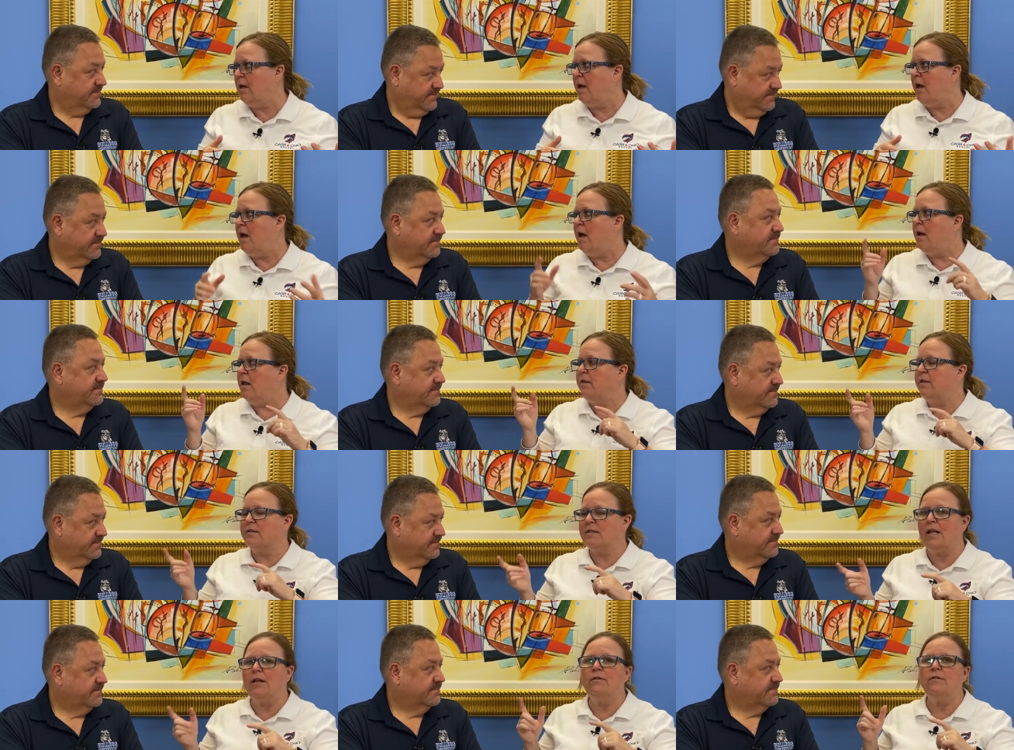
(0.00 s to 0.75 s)
Speaker 1: mm-hmm.
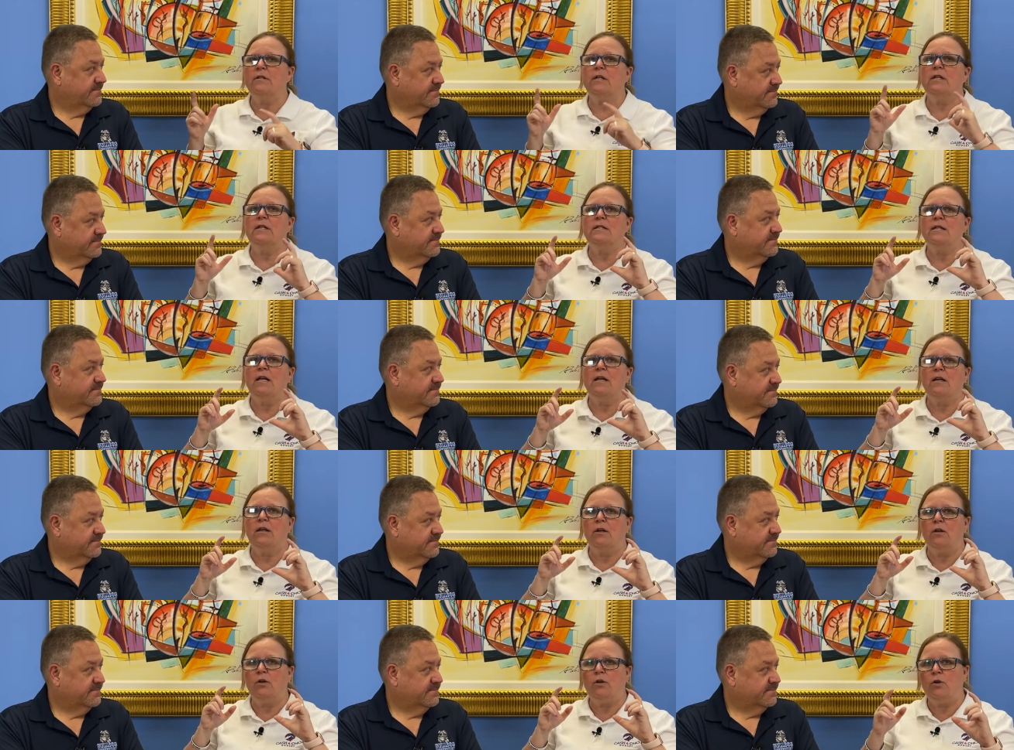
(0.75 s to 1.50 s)
the seller is going to
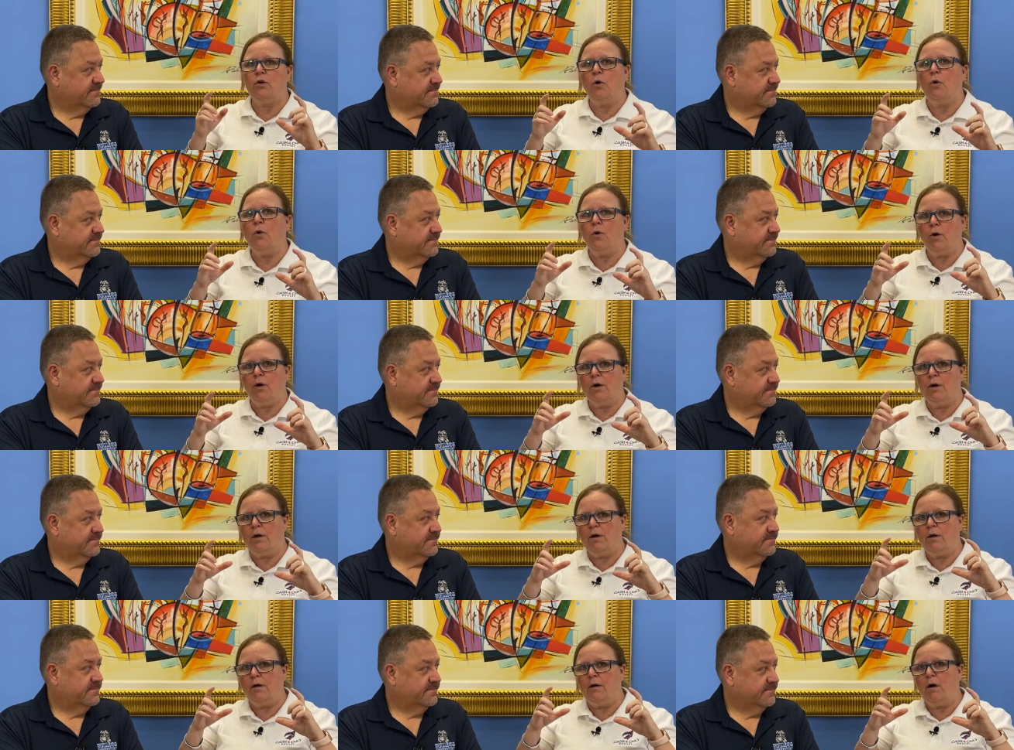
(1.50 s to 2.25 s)
take
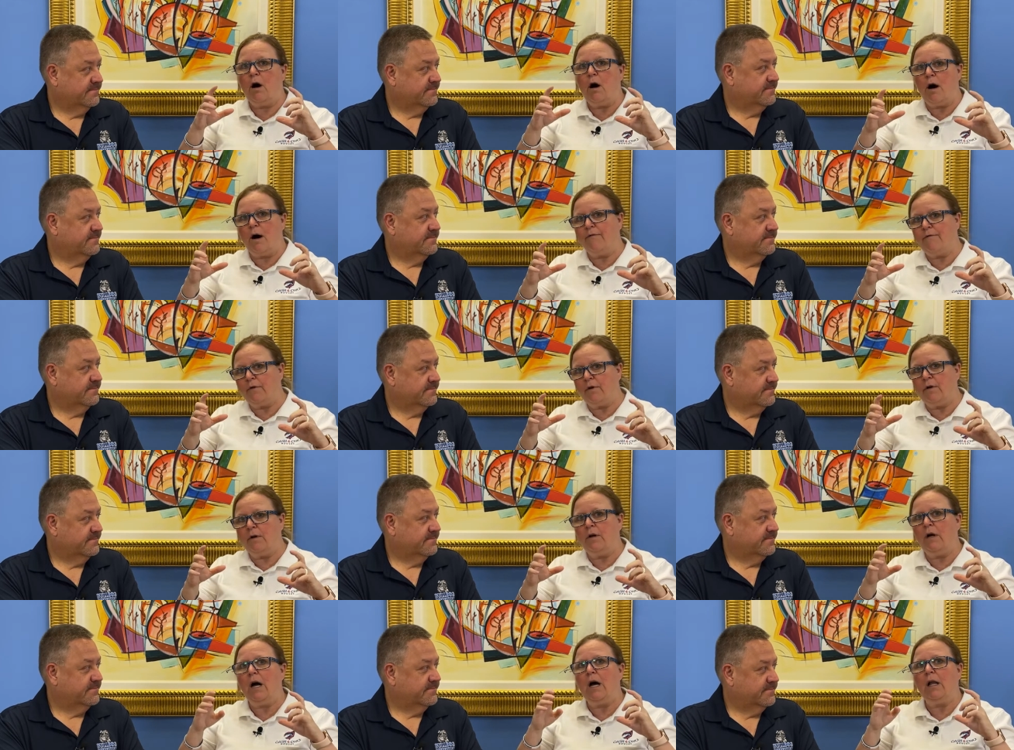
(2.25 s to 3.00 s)
your
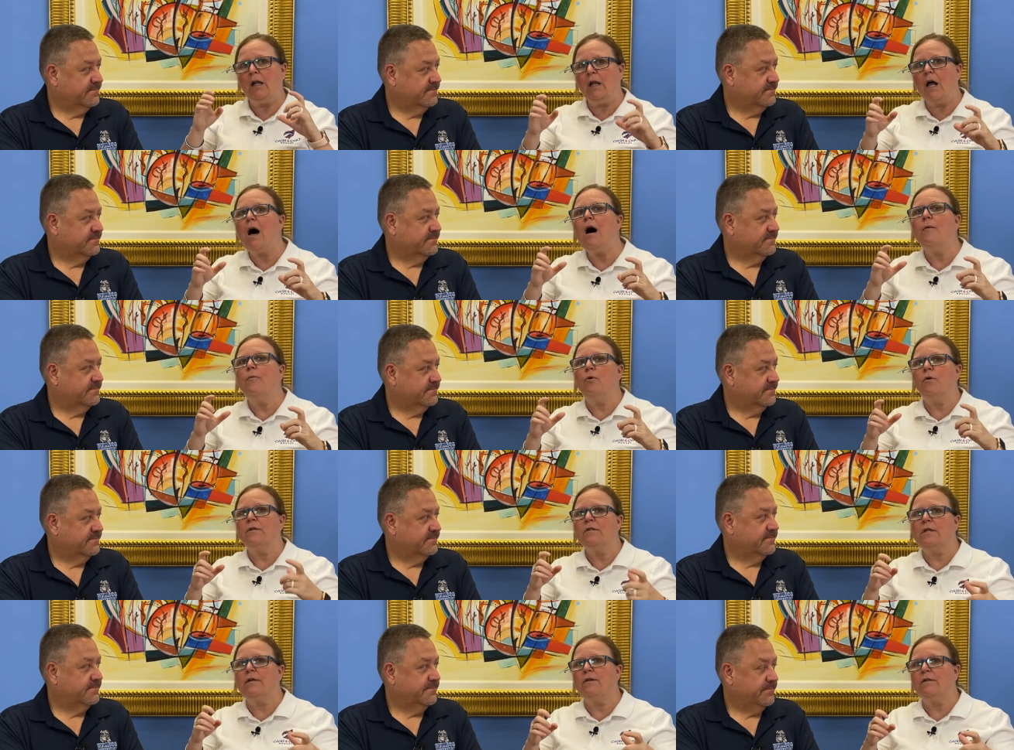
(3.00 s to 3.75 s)
offer a lot
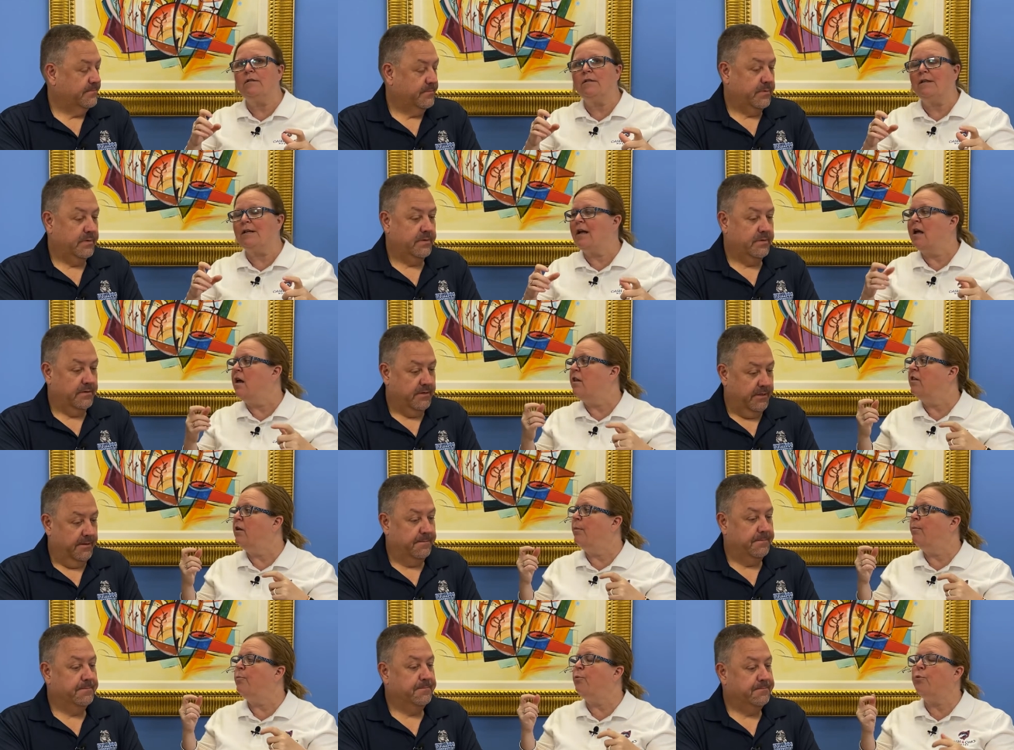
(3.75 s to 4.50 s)
more seriously.
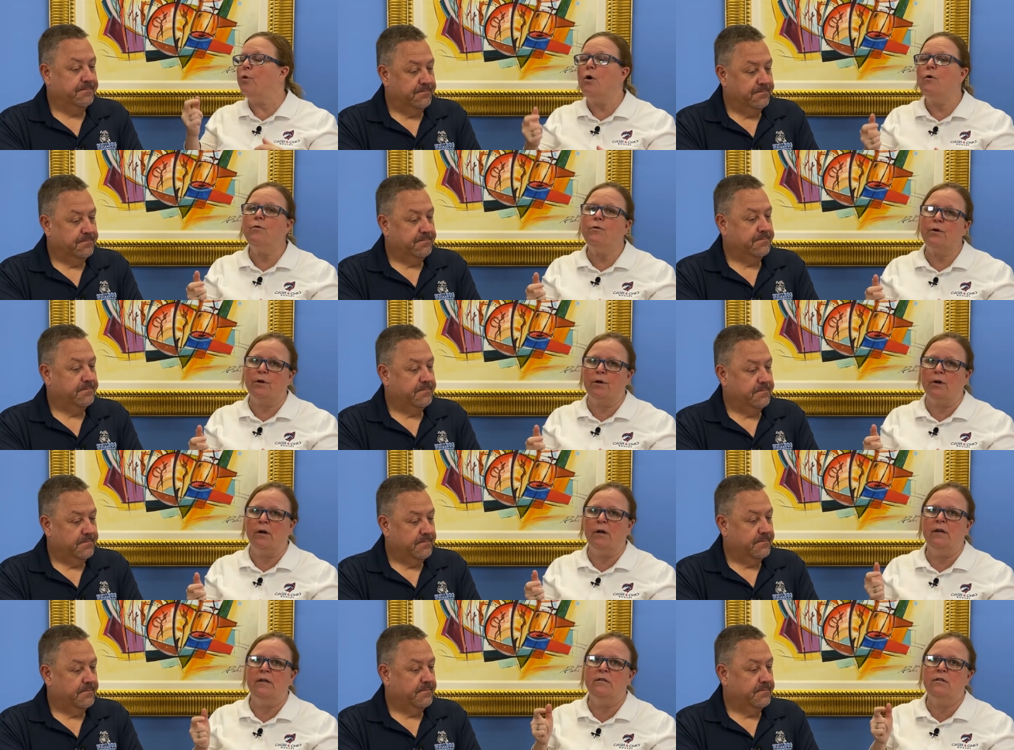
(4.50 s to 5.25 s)
Yep. The
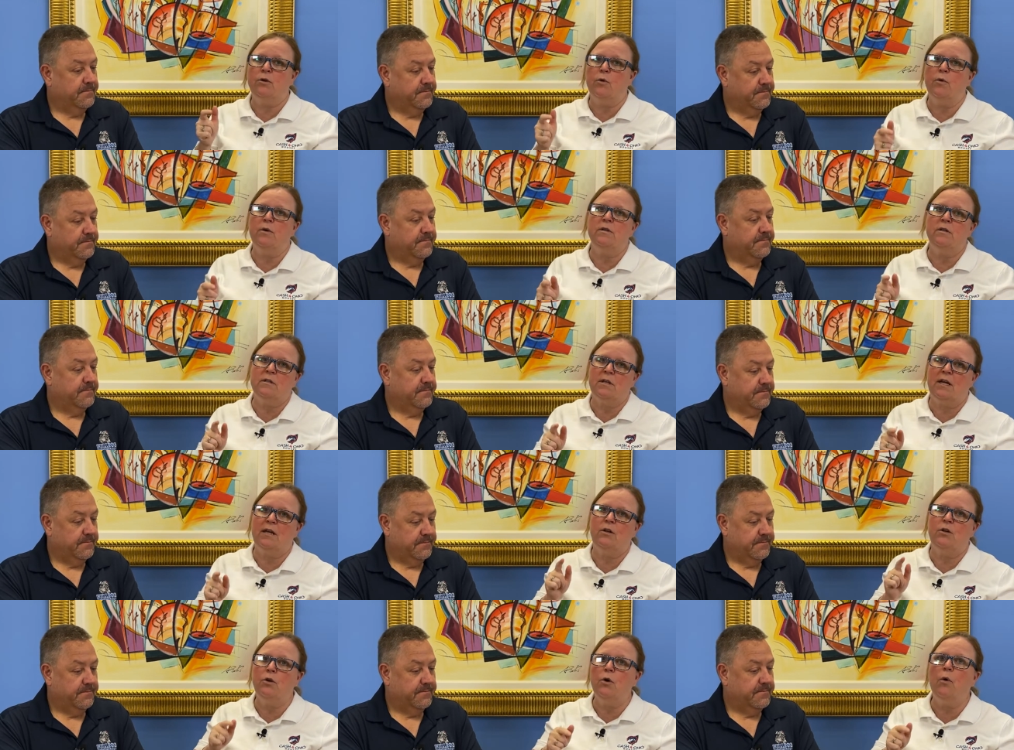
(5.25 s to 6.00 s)
broker is going to
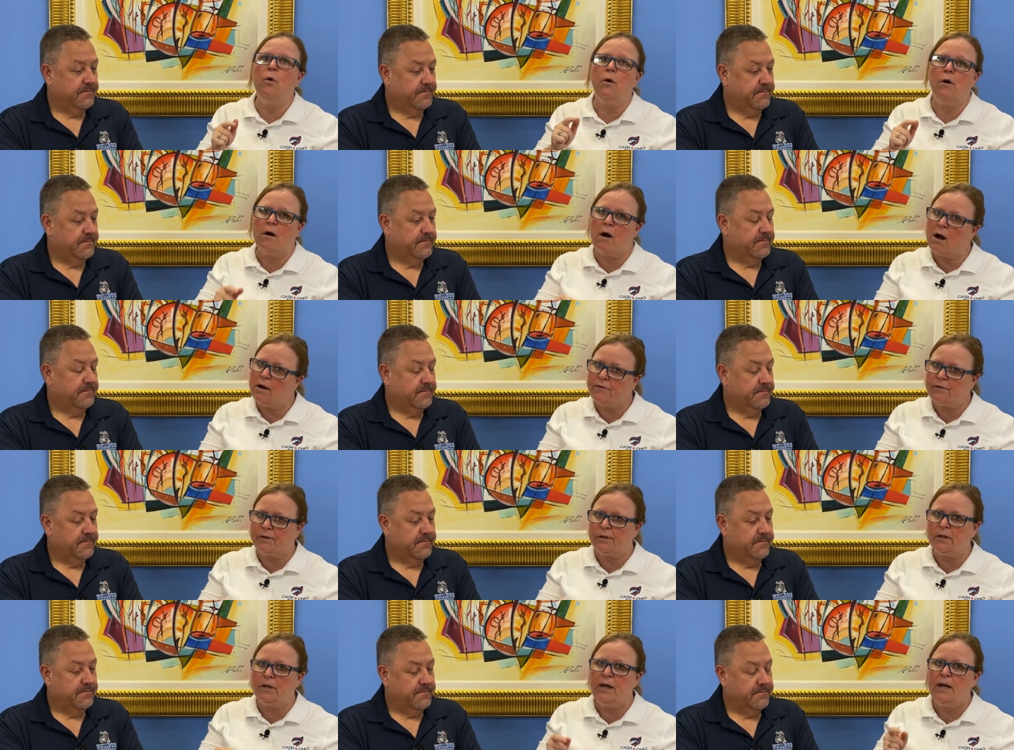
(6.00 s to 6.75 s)
take your
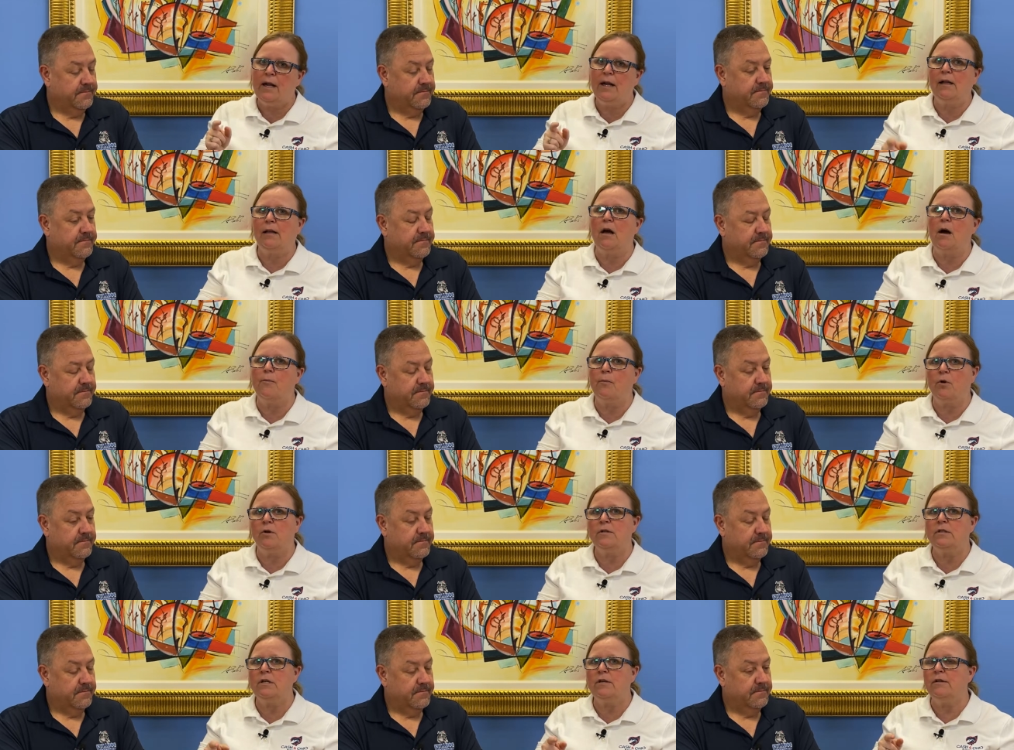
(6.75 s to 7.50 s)
offer a lot
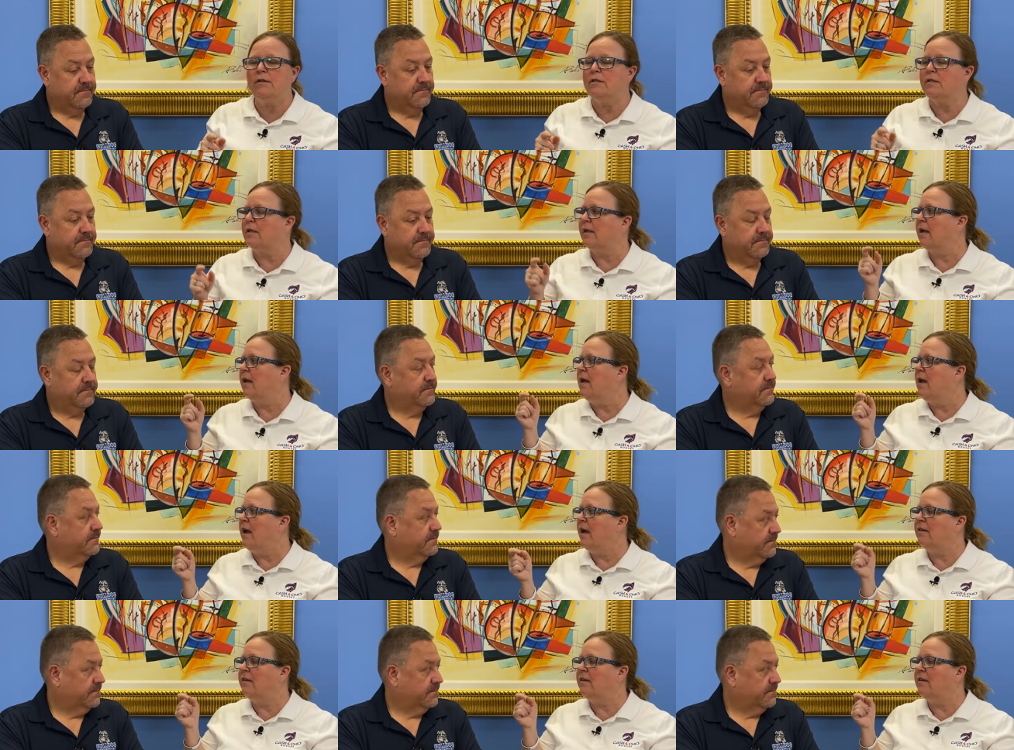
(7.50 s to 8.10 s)
more seriously.